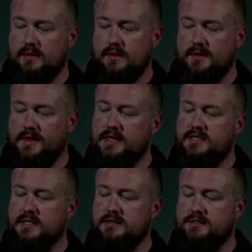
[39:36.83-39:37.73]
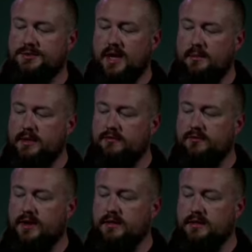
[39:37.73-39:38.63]
And then he says, Do not be
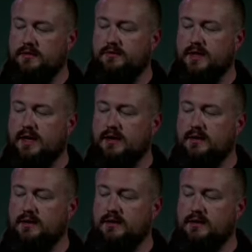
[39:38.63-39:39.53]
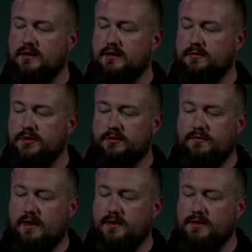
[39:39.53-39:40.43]
afraid, little flock, for your
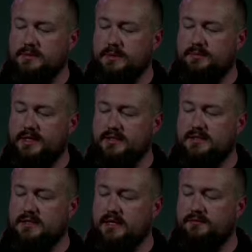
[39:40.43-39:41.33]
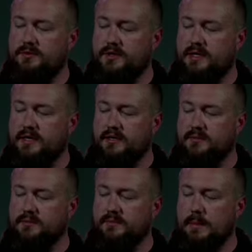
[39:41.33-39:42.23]
Father has been pleased to give you the kingdom.
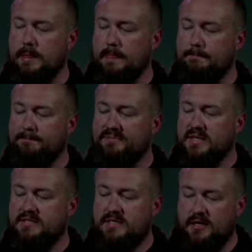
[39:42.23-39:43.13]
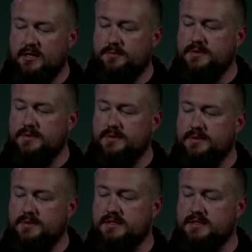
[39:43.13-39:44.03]
Sell your
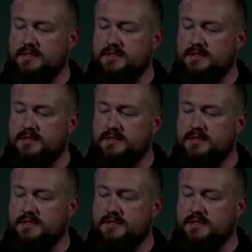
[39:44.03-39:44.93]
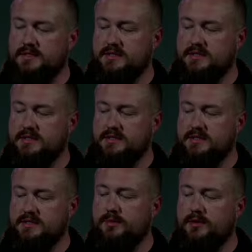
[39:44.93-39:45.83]
possessions and give to the poor.
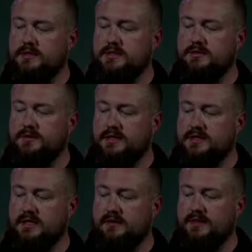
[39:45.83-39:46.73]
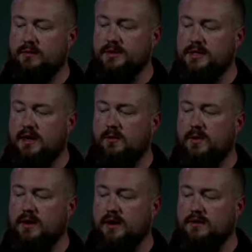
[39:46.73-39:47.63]
Provide purses for yourself that will not
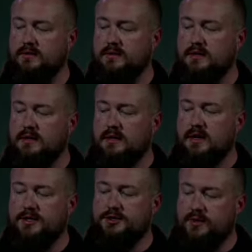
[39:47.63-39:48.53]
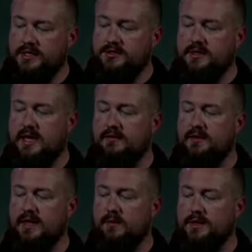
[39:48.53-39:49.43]
wear out a treasure in heaven
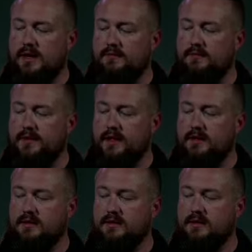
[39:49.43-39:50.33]
that will not fail,